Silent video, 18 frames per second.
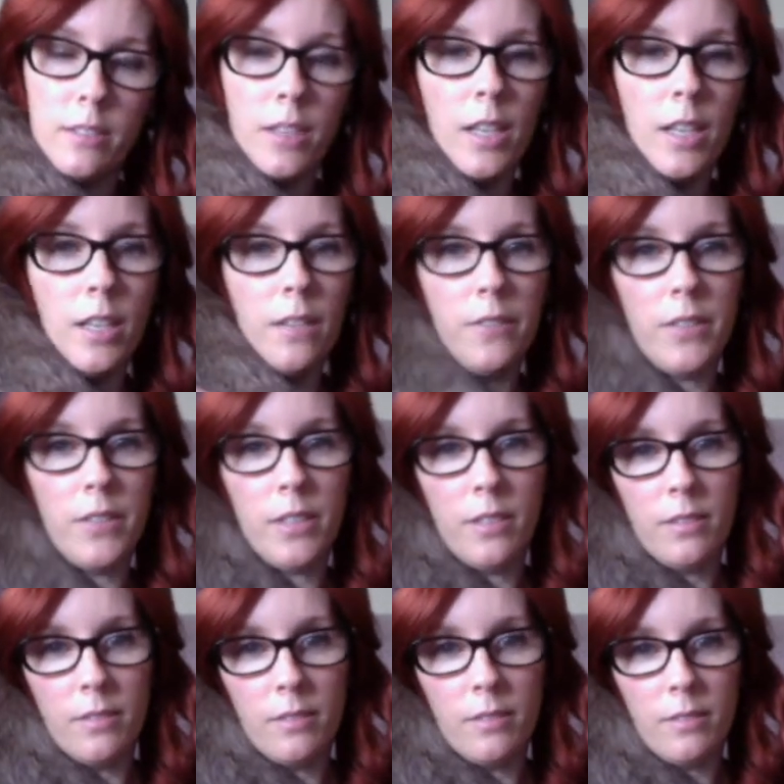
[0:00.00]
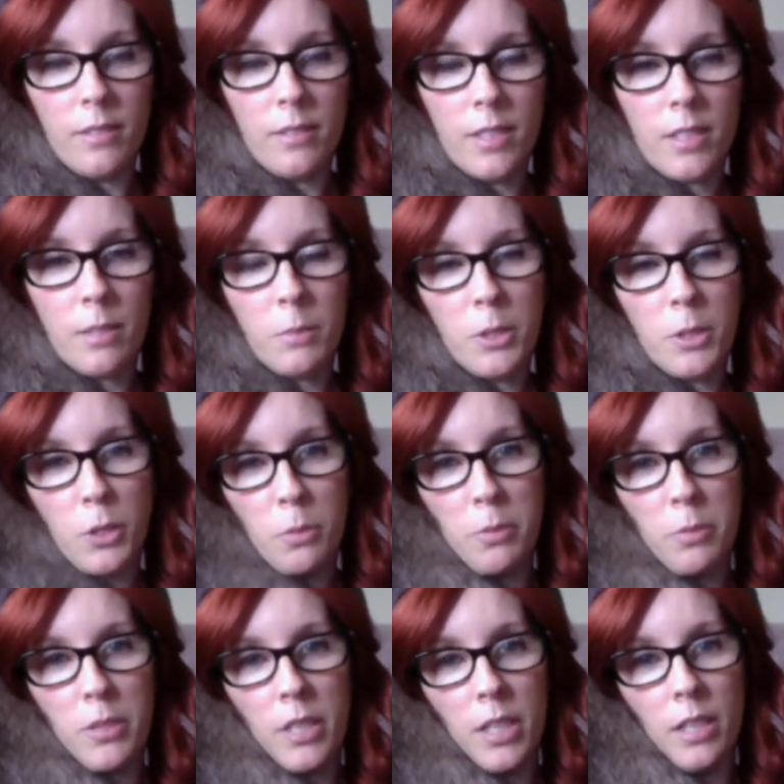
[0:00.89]
I love it. It's going to be so
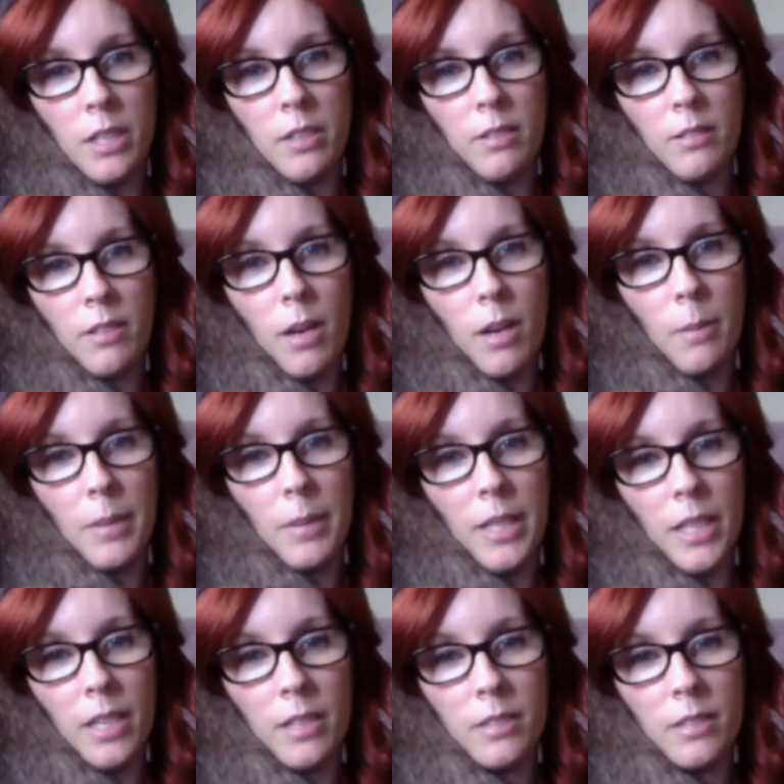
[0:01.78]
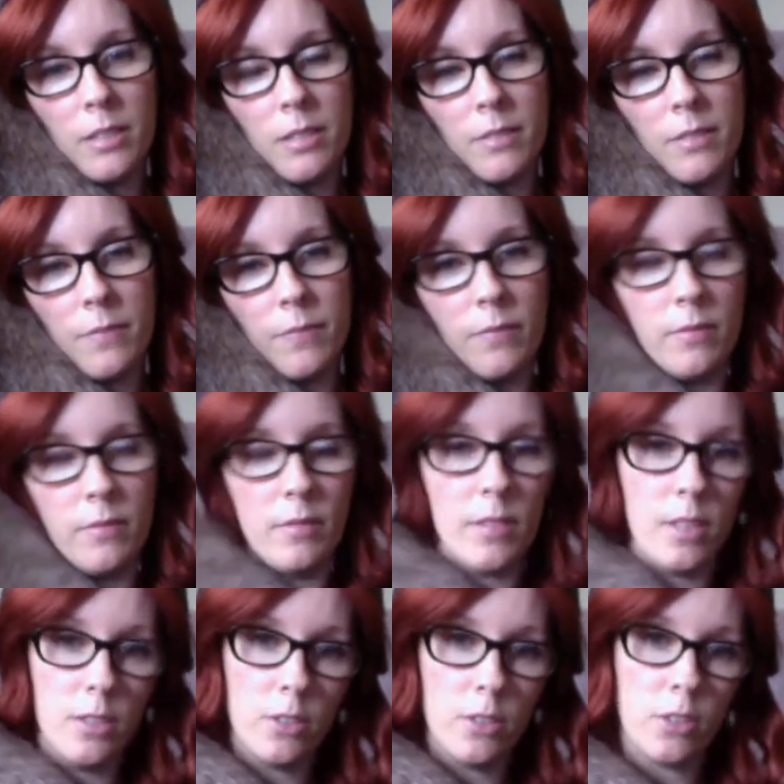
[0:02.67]
pretty on my legs.
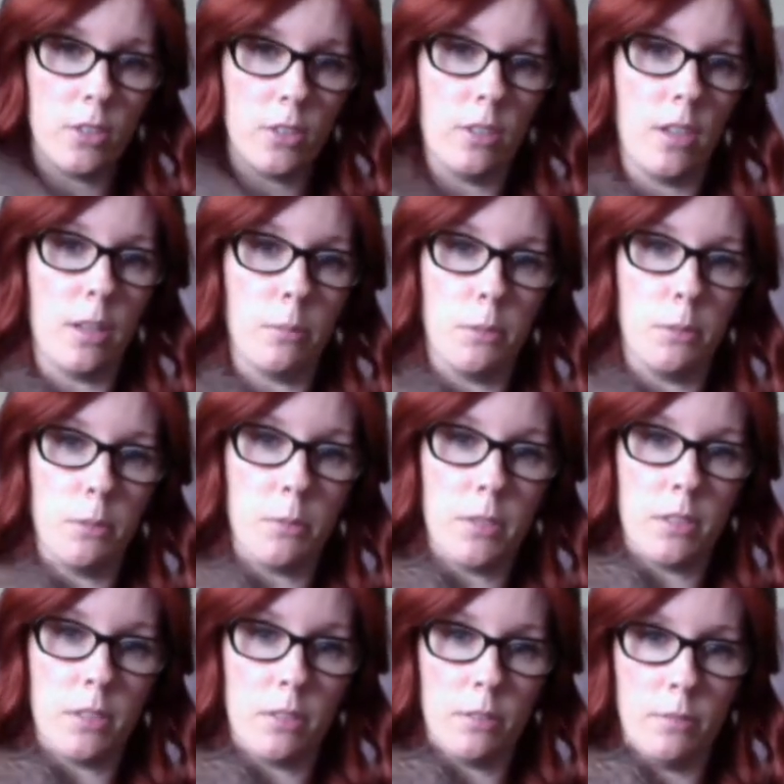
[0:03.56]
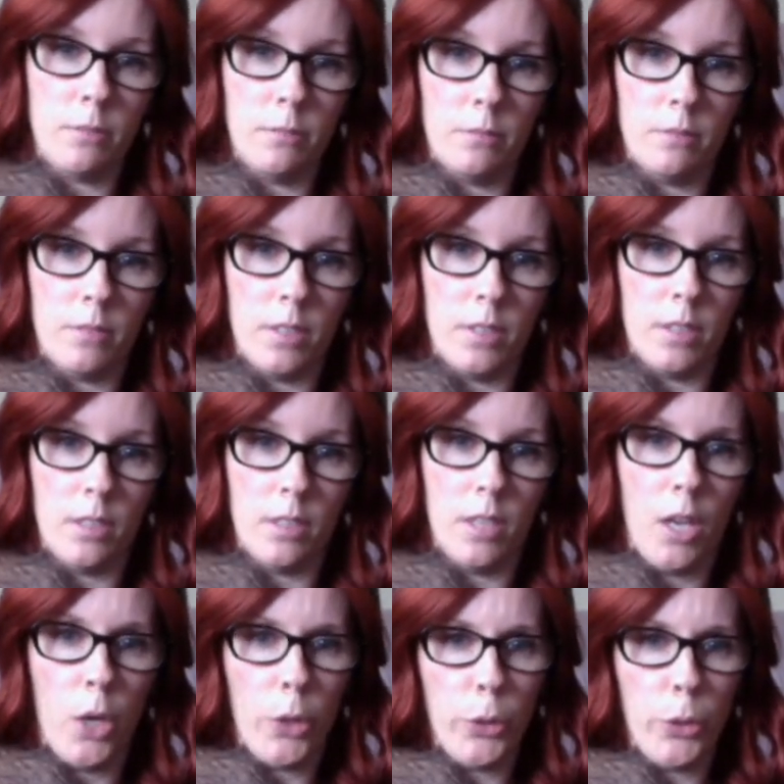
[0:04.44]
Looks good on the boobs too.
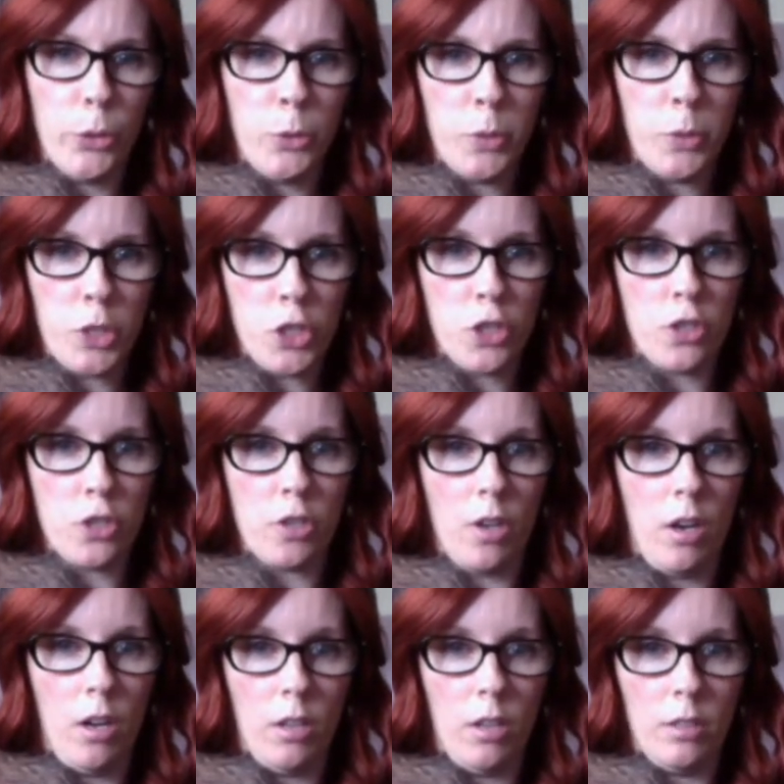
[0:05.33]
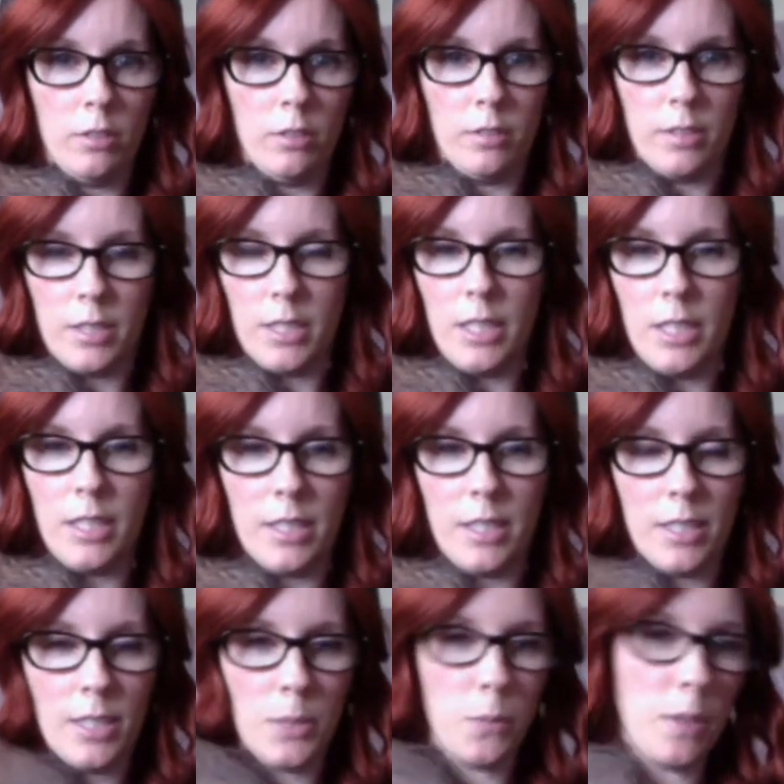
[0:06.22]
Ooh, a shawl. See,
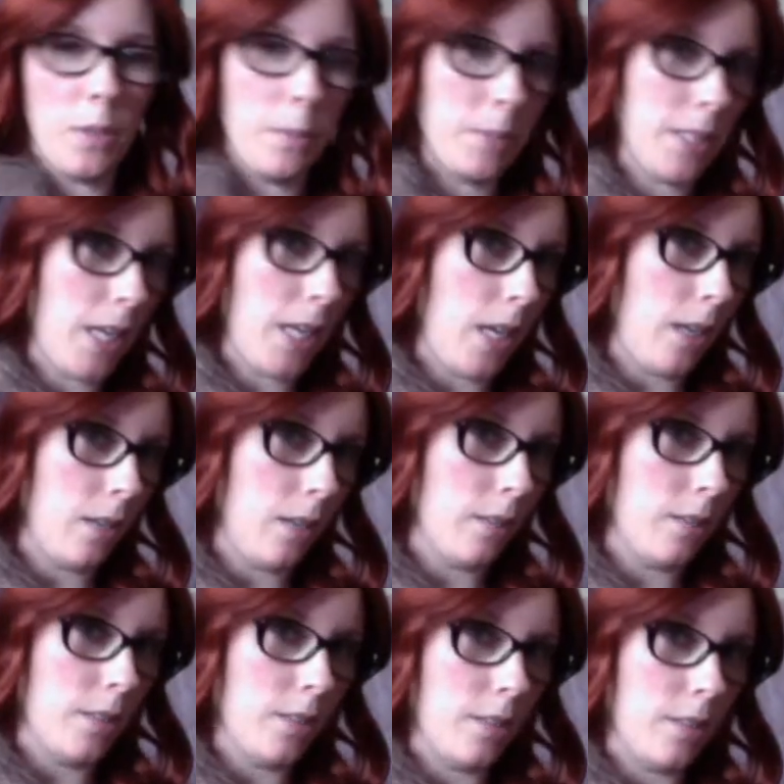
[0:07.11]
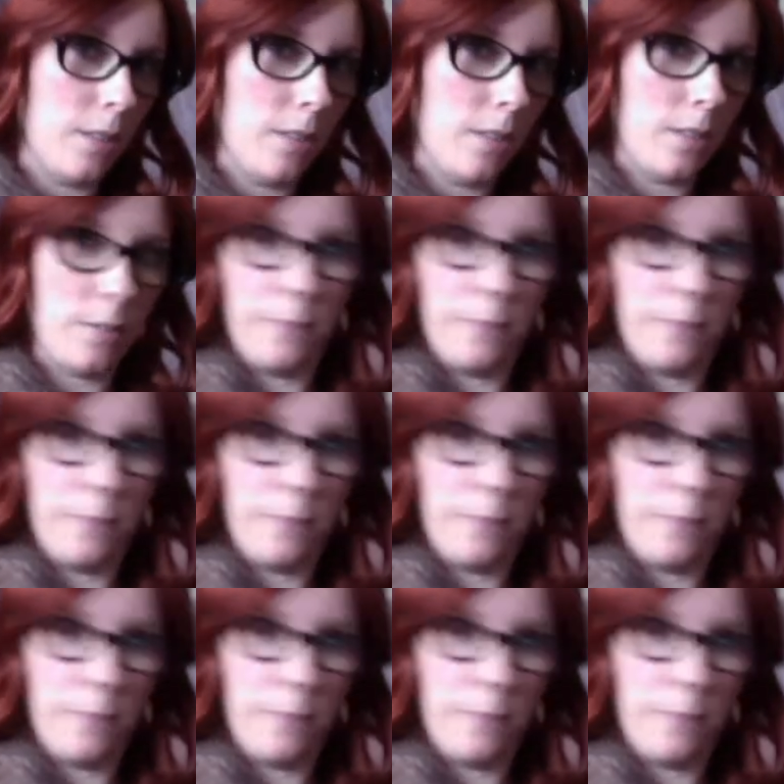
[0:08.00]
this is what I'm saying. This is...